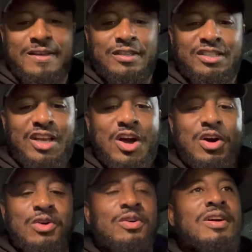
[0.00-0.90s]

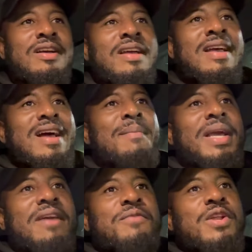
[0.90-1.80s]
So I'm gonna
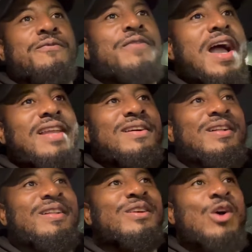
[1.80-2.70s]
give you the
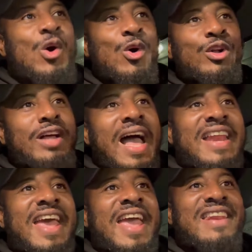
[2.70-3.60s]
final goal
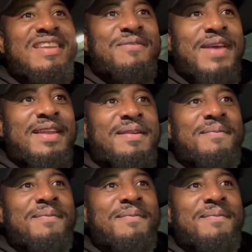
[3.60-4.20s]
at the end of it